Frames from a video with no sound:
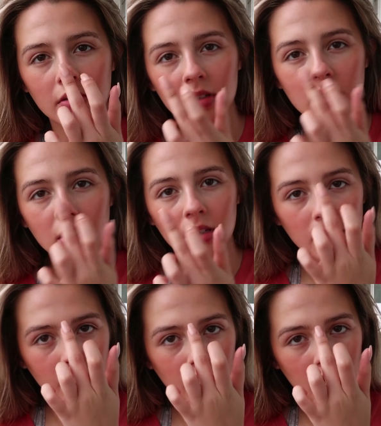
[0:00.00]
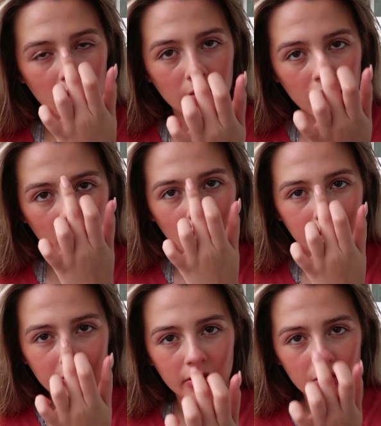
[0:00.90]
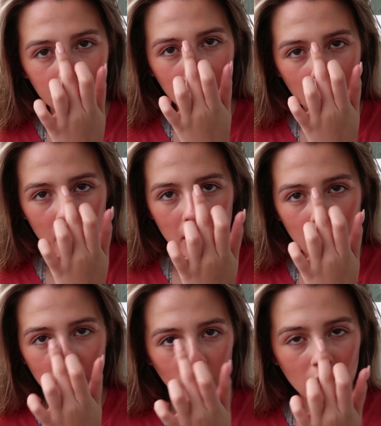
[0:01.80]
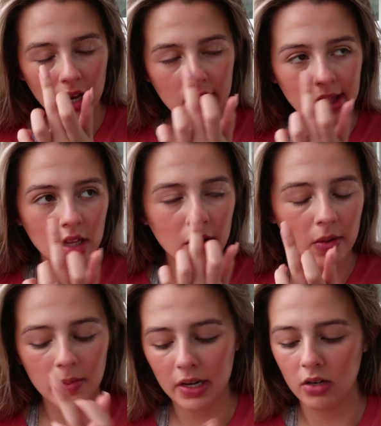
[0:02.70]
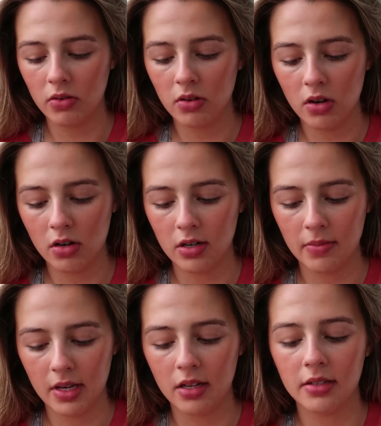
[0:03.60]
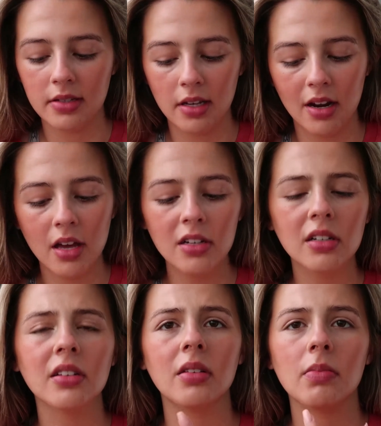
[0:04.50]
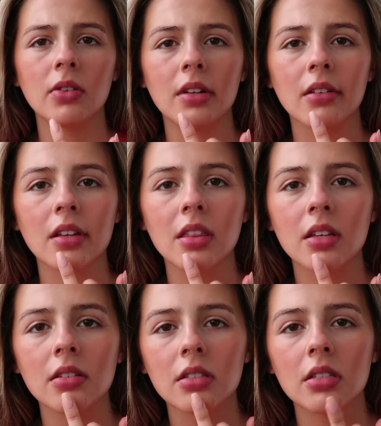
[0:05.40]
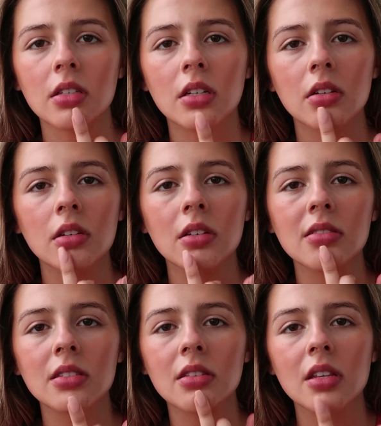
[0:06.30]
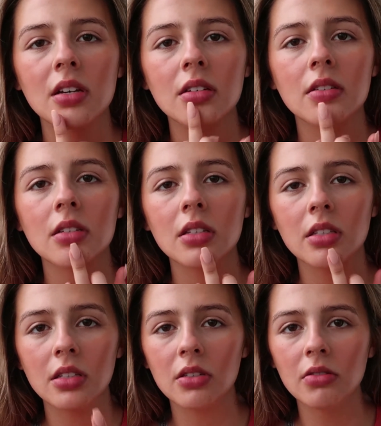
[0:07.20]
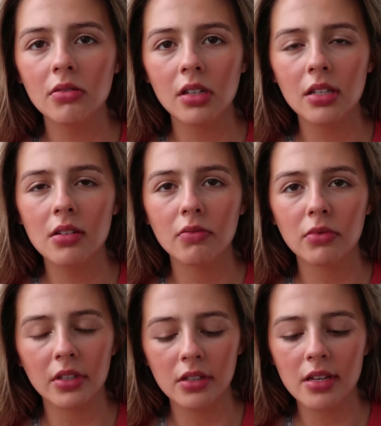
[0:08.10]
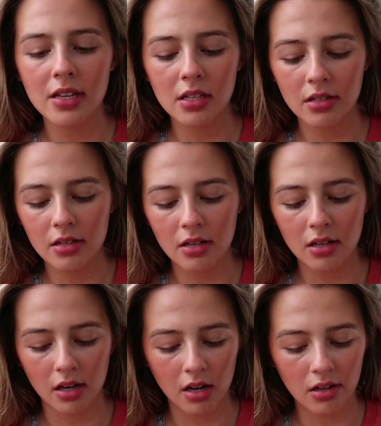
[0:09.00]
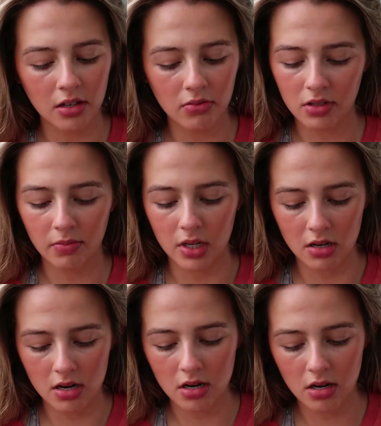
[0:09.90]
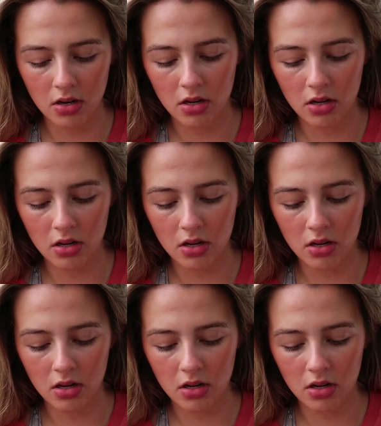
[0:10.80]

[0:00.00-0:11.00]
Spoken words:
I'm just gonna apply it on my nose. And what I love about RMS and other clean beauty like this is that you can really not use a mirror,